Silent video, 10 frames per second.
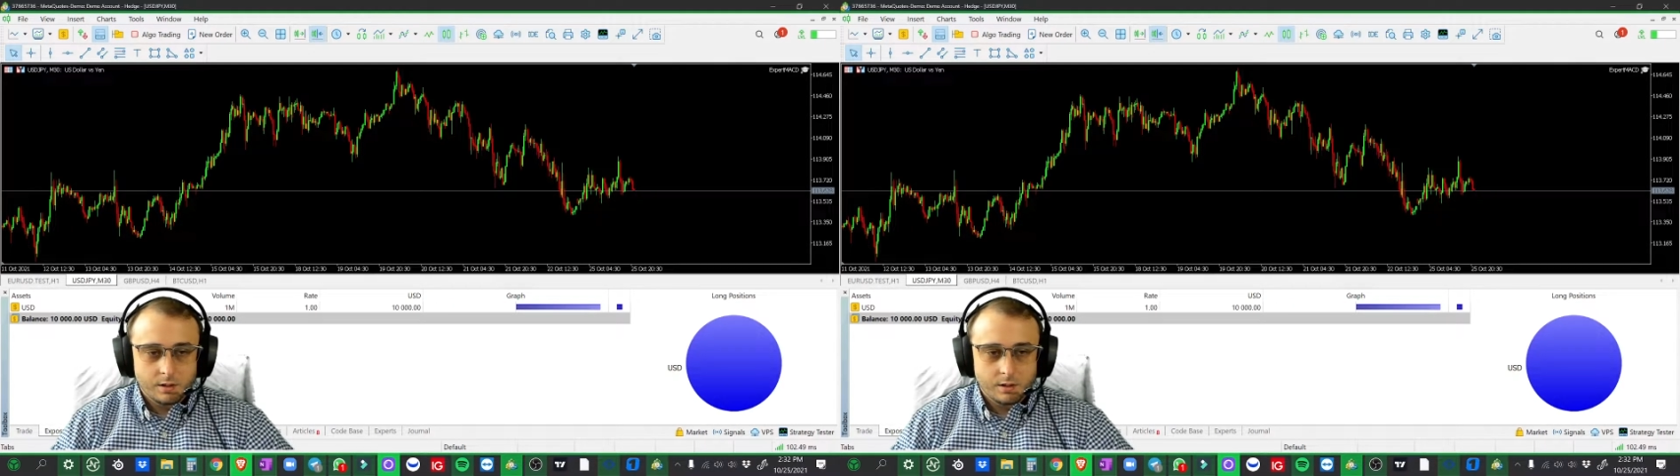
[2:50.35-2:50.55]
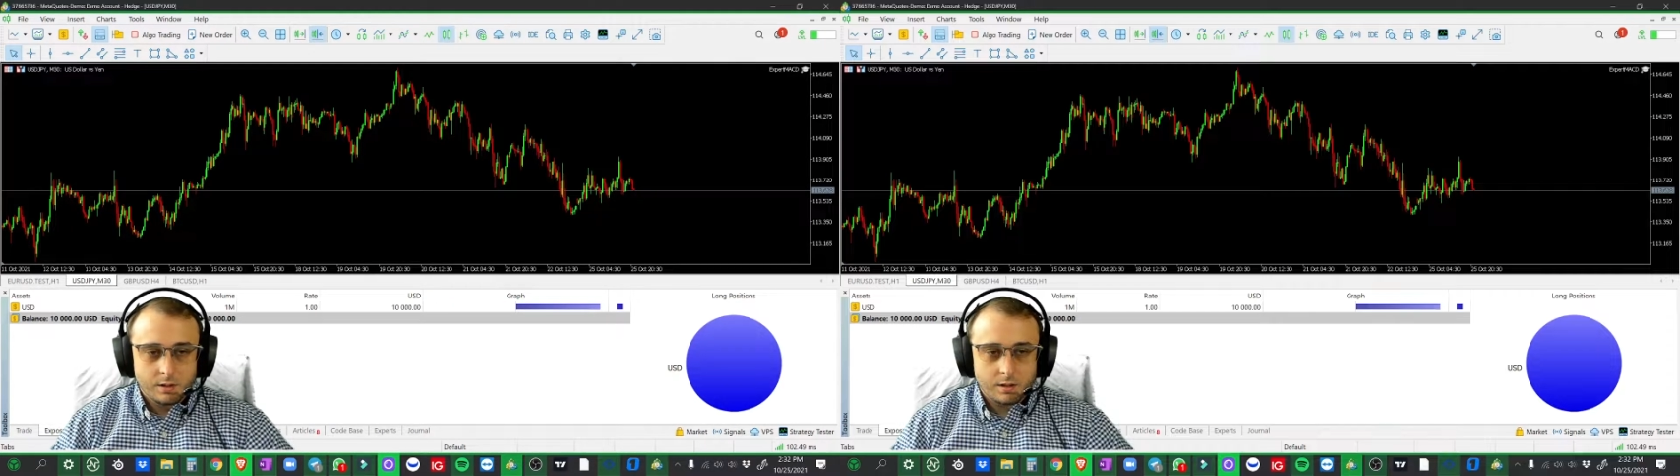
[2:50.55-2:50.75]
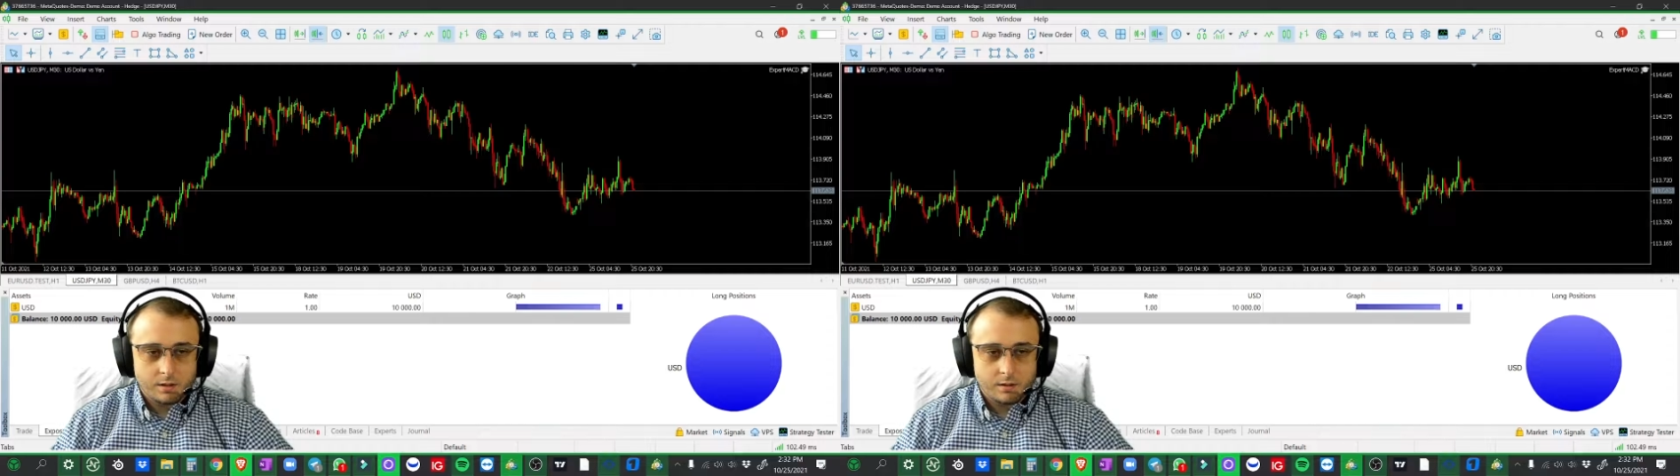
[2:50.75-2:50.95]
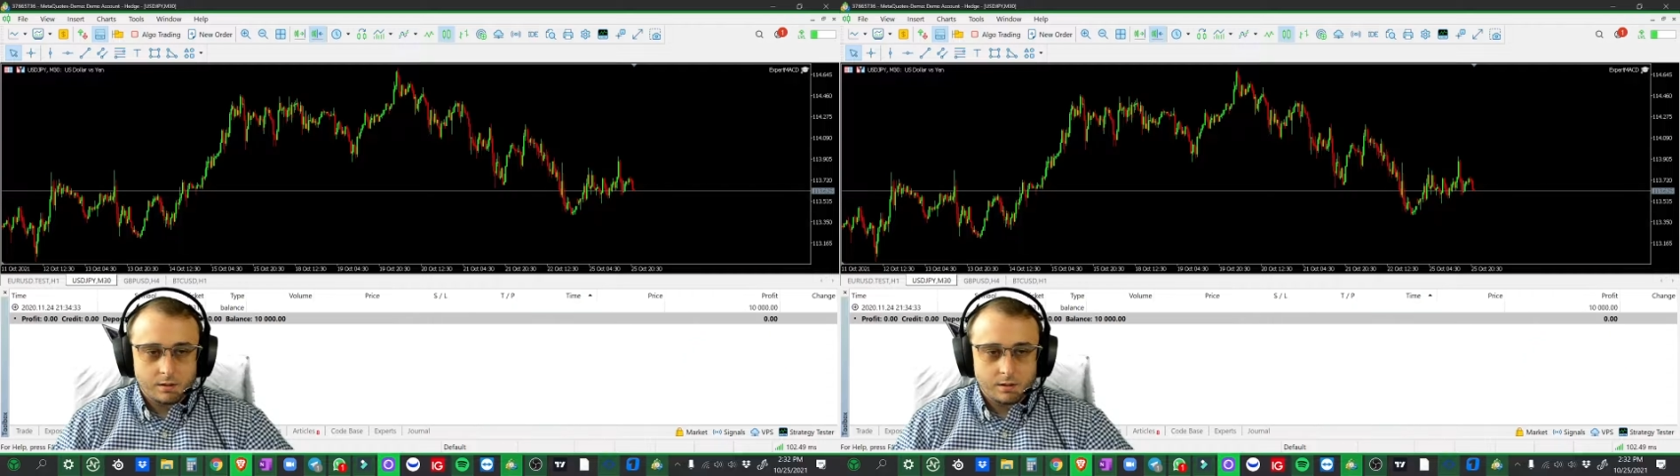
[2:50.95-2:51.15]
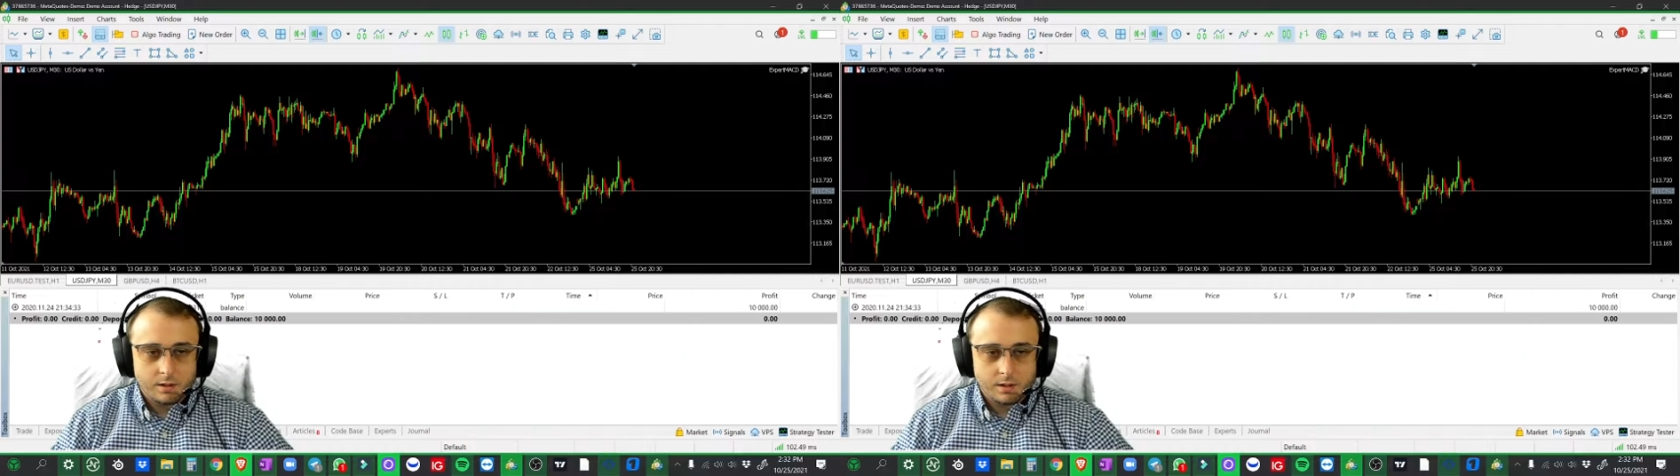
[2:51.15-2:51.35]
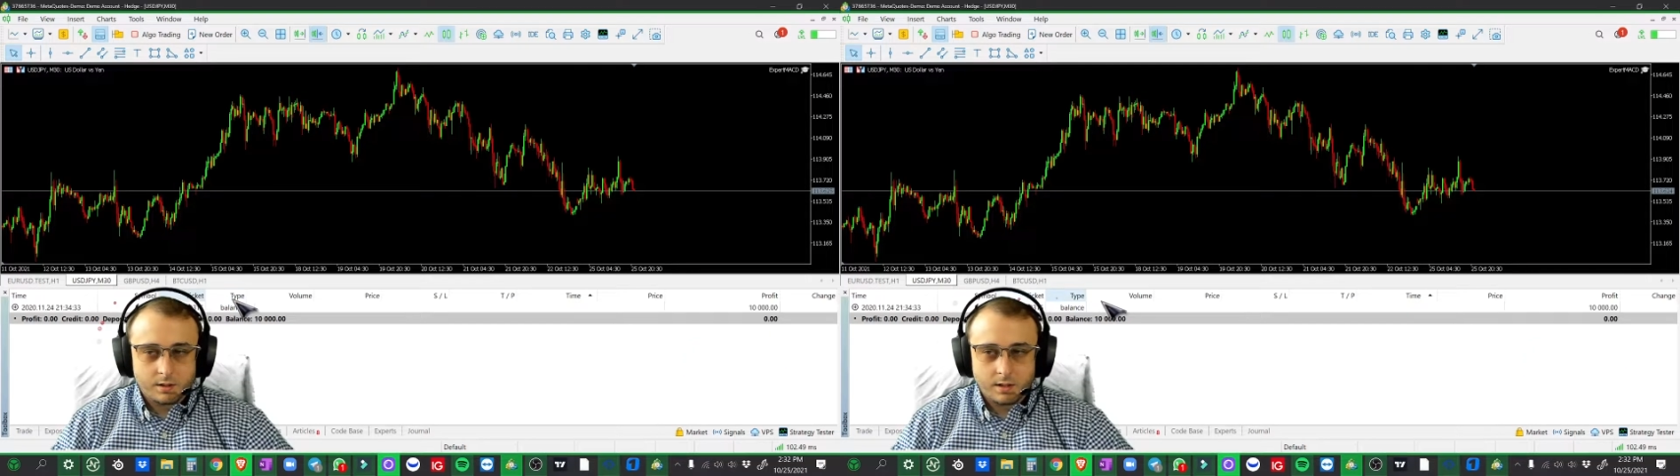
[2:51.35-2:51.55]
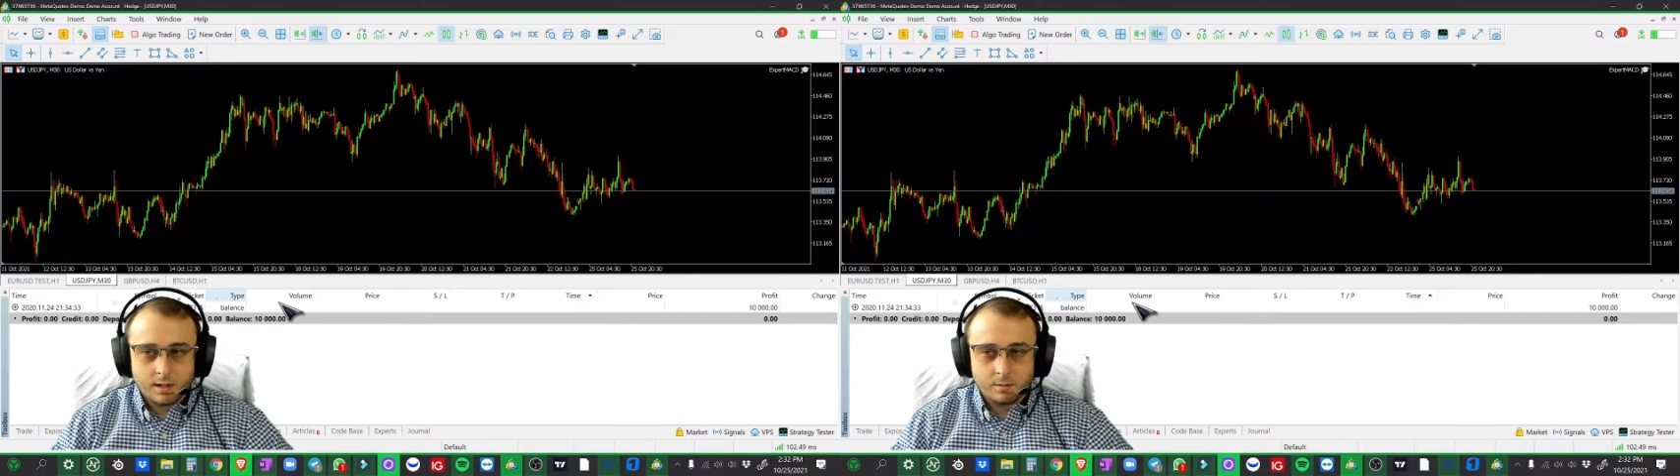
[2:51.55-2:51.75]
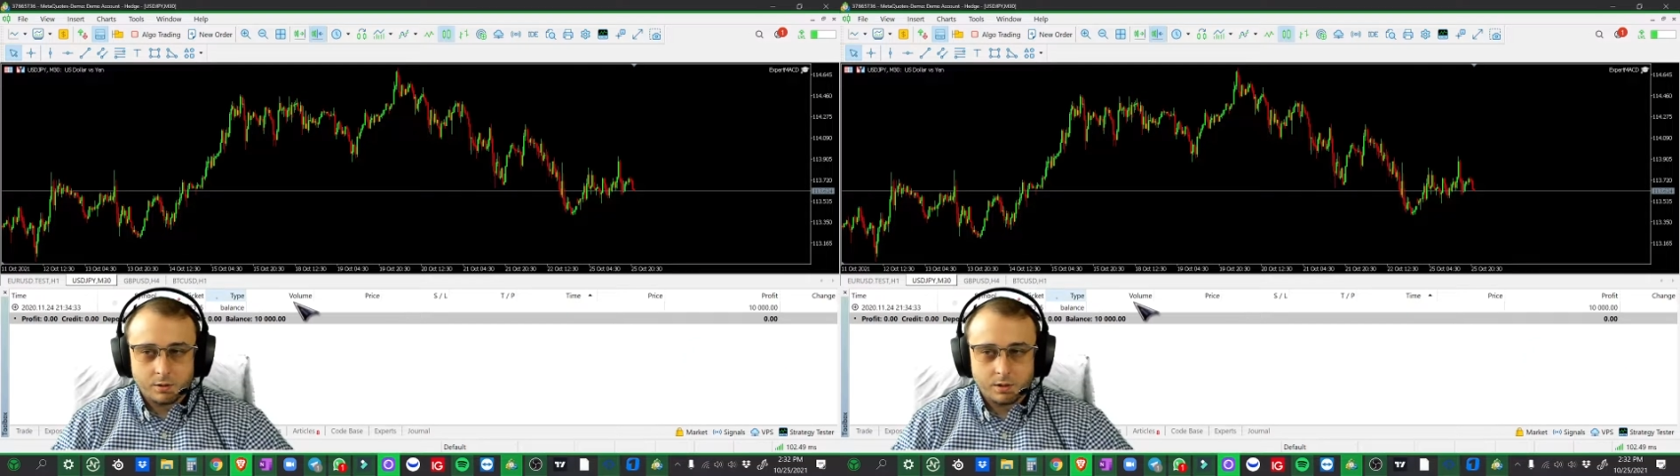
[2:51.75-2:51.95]
The next
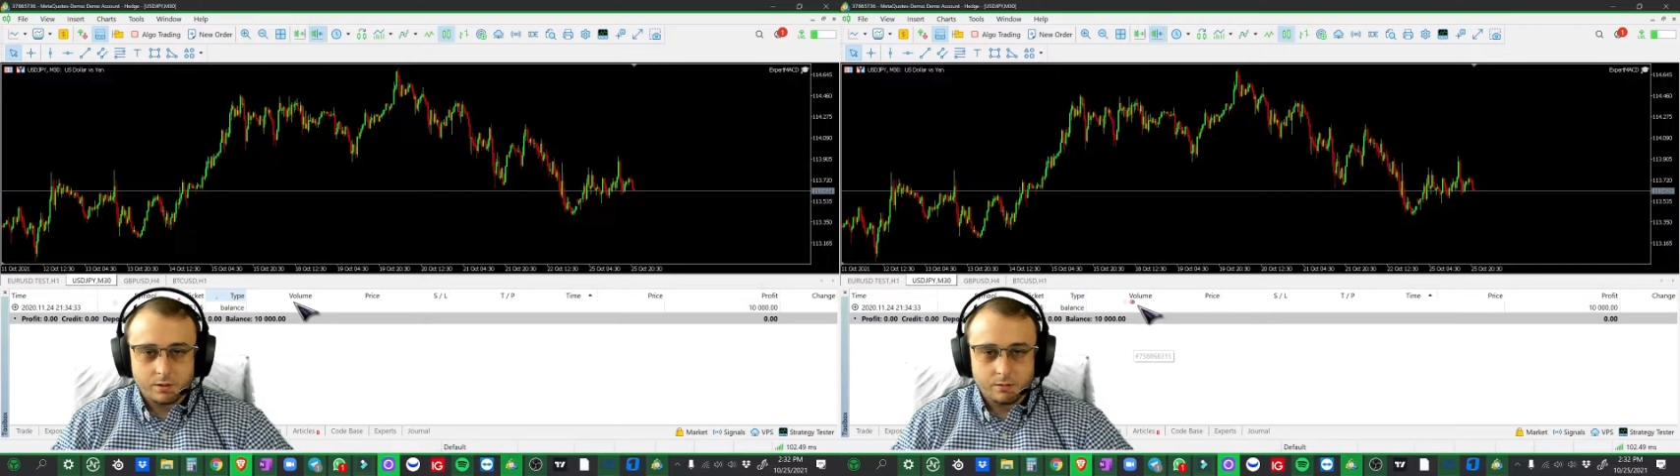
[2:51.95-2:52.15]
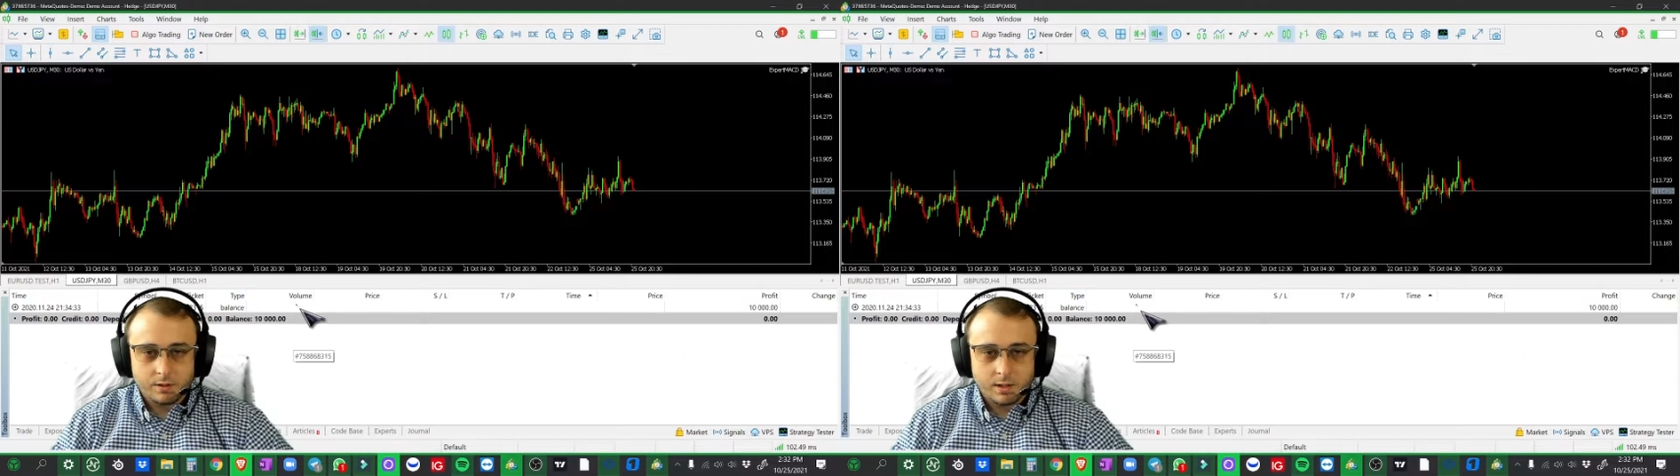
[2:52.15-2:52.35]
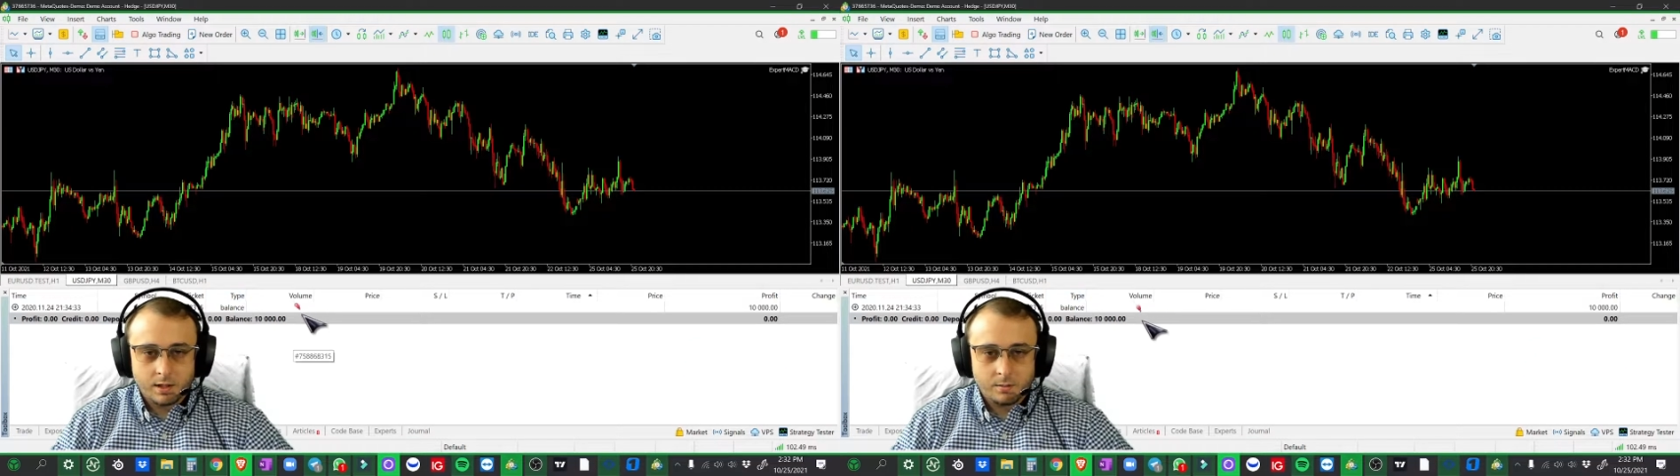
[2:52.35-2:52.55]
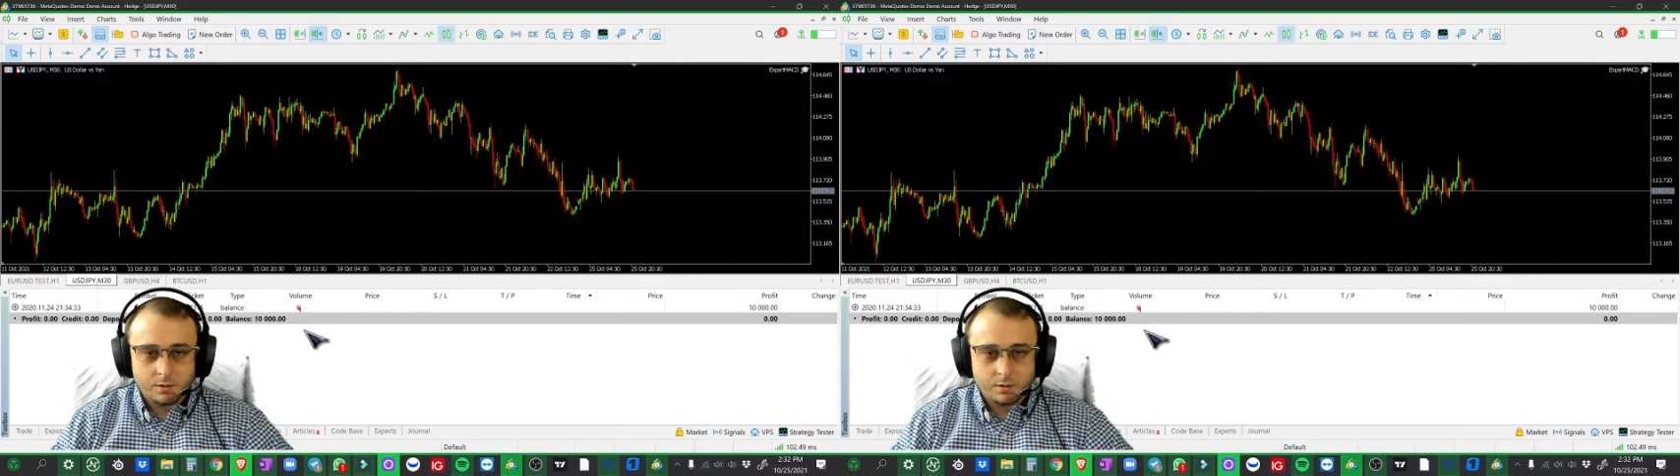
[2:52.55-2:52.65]
tab, your history tab,